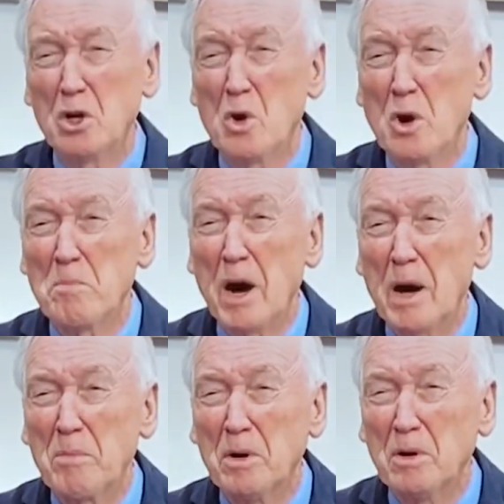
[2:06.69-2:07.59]
corn
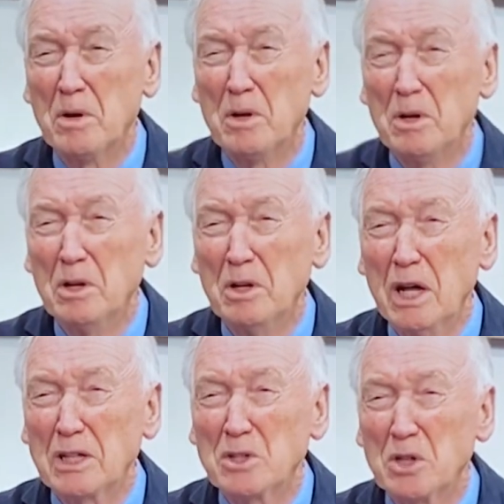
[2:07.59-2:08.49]
pop.
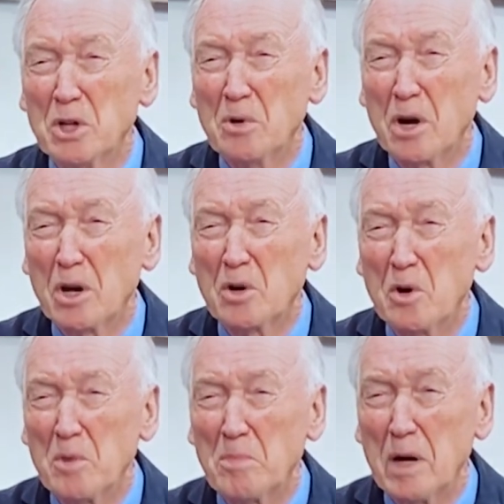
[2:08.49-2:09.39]
That's who you are,
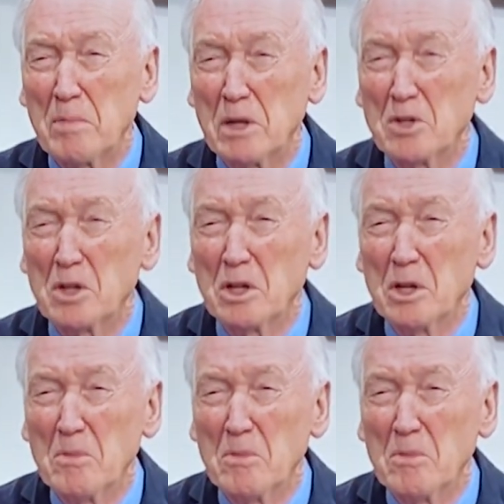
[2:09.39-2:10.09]
corn pop. I'll take you